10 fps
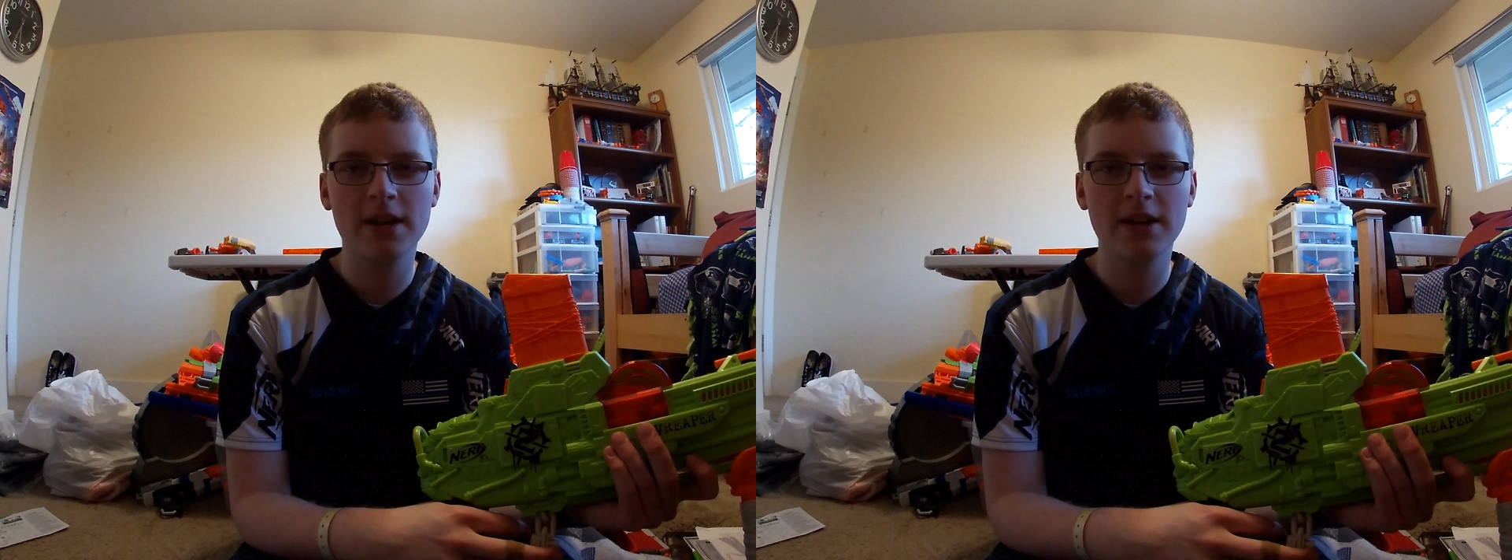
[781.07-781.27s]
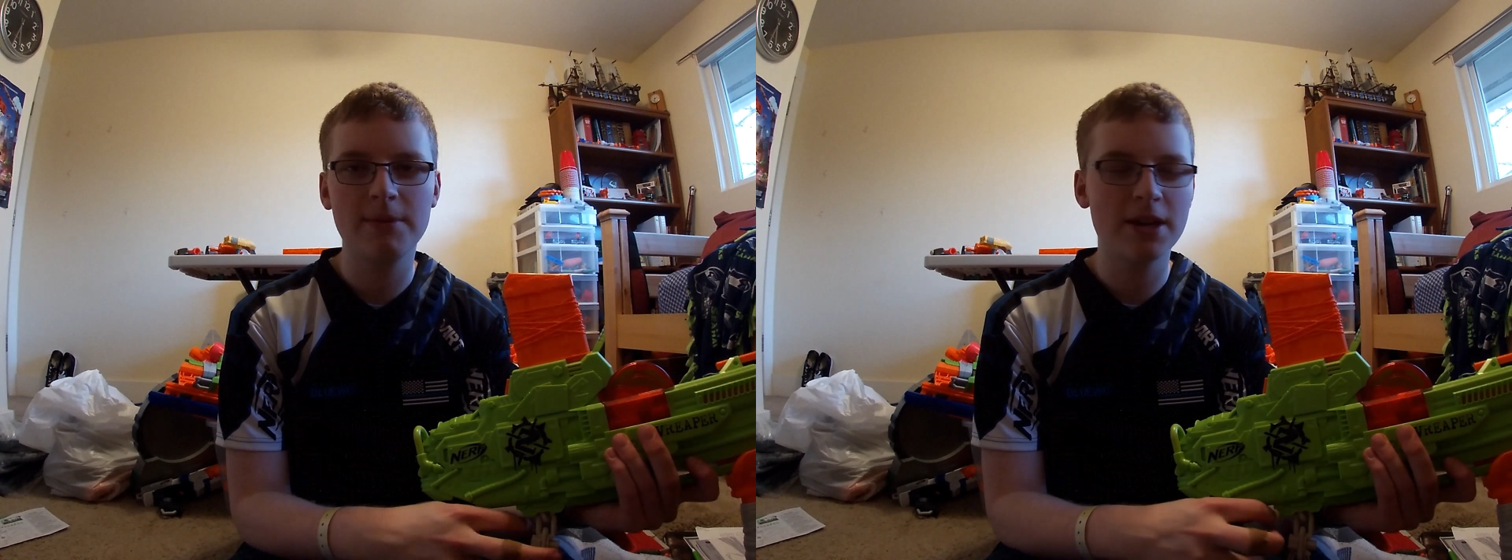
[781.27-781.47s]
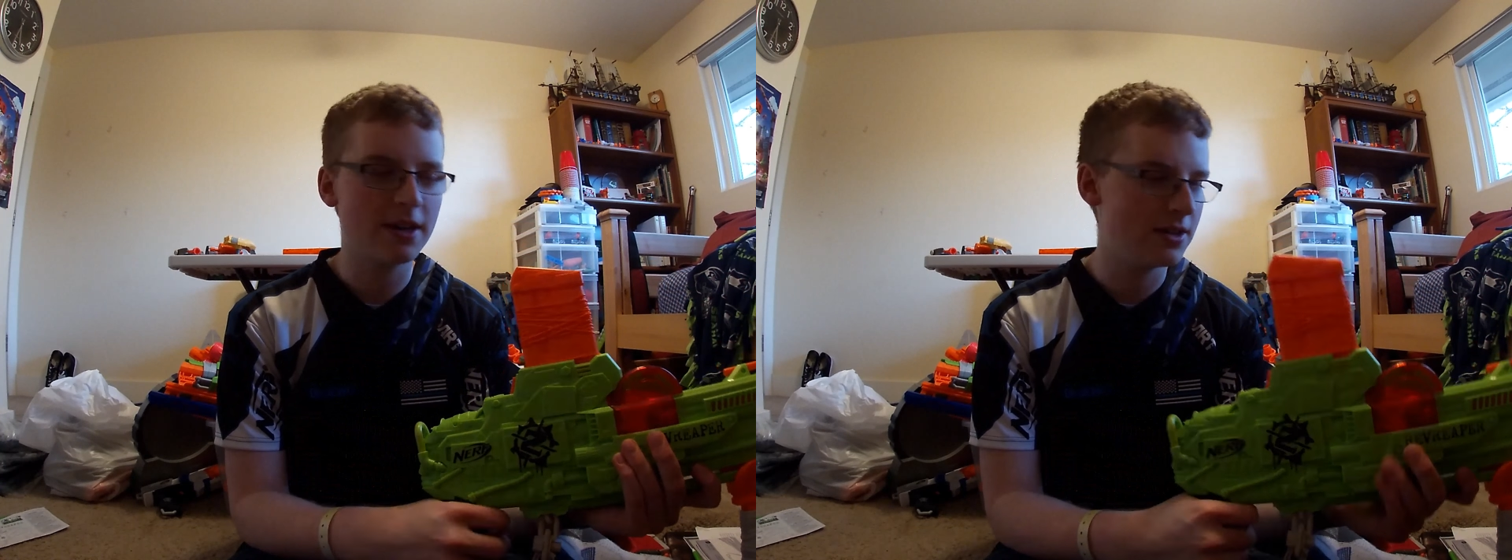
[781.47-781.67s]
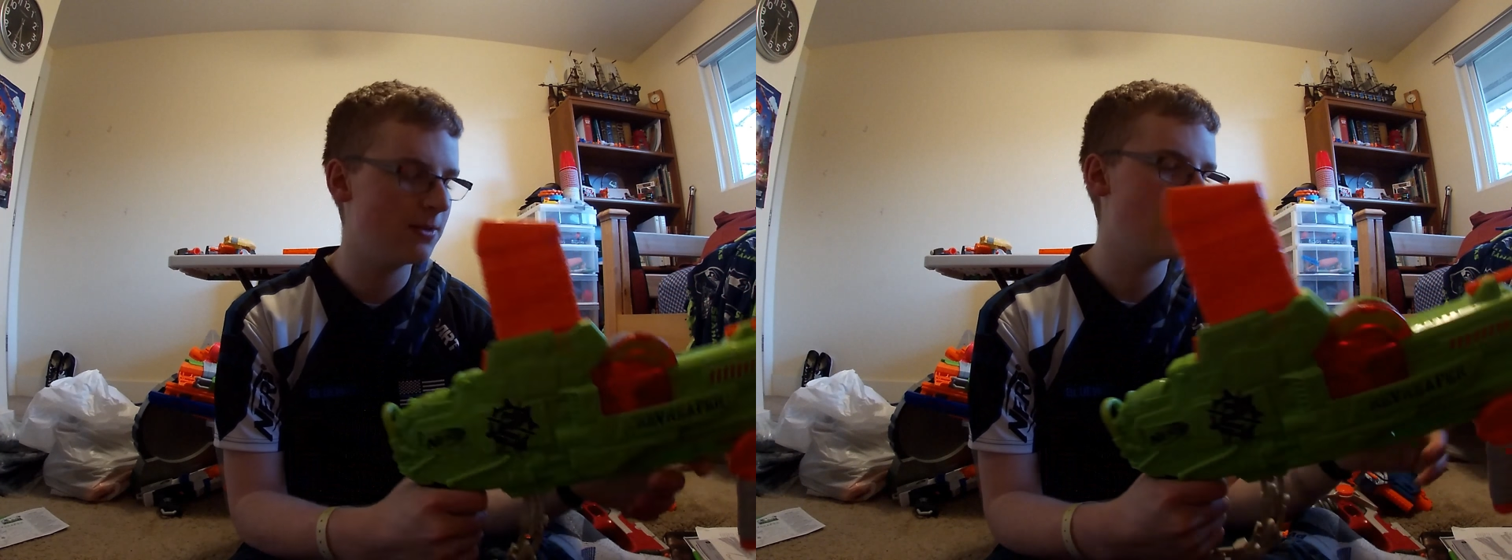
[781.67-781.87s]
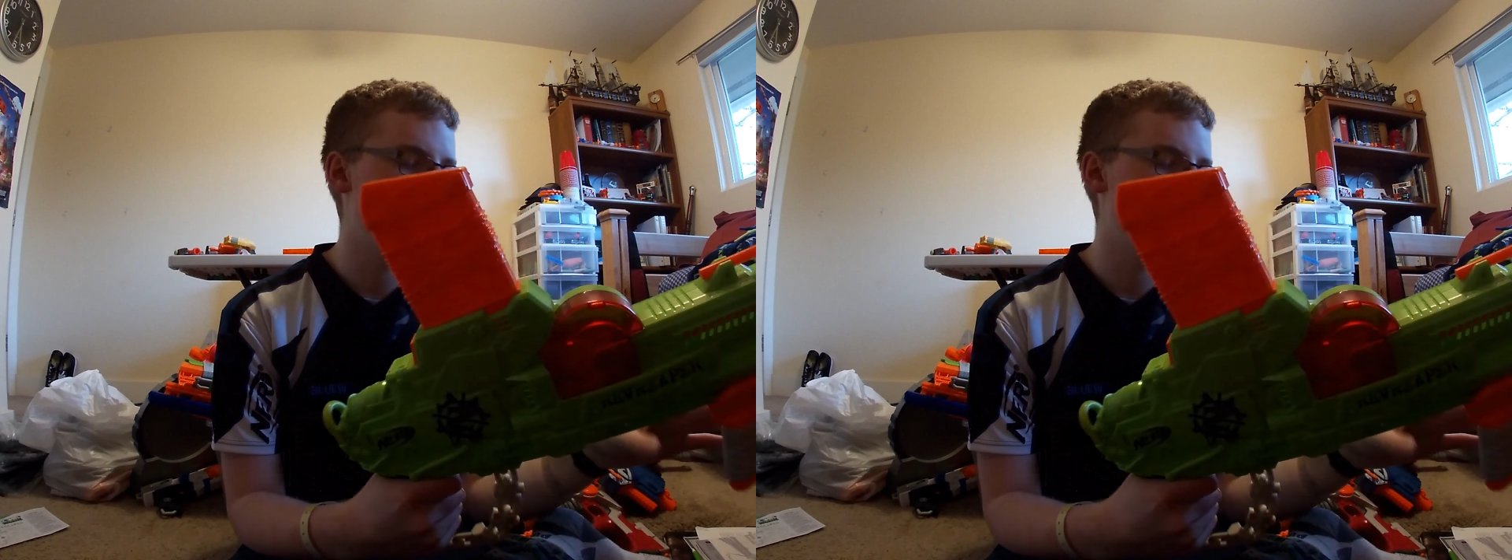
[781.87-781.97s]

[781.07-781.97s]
going to be honest.